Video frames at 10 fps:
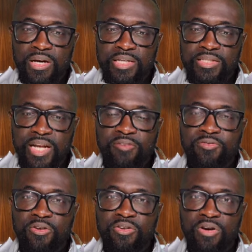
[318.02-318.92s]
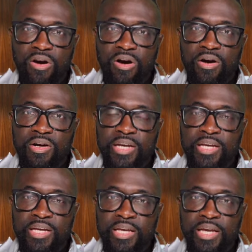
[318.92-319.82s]
I feel your heart.
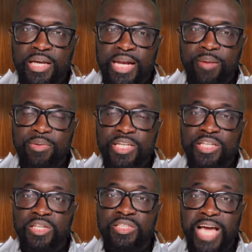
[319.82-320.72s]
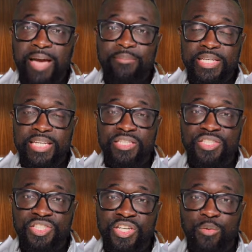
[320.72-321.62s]
And I began to
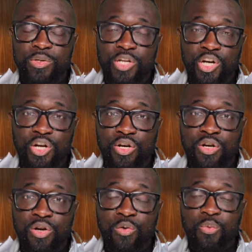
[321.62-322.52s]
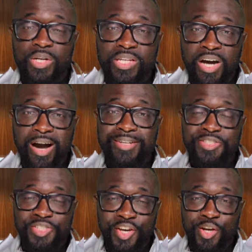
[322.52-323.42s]
share with her what God
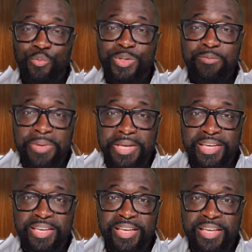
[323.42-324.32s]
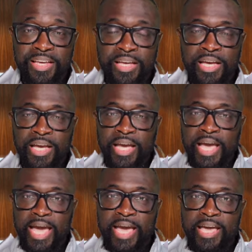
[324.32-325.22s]
shared with me.
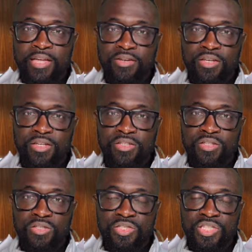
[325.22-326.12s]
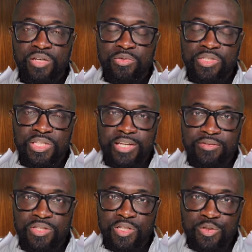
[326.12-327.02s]
And she received
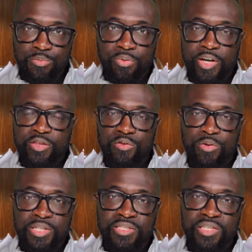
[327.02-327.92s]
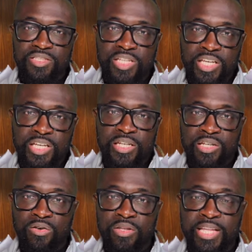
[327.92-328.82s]
such breakthrough and such
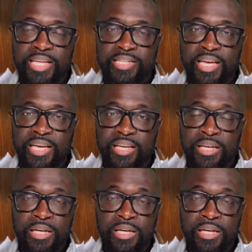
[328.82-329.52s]
healing on that day.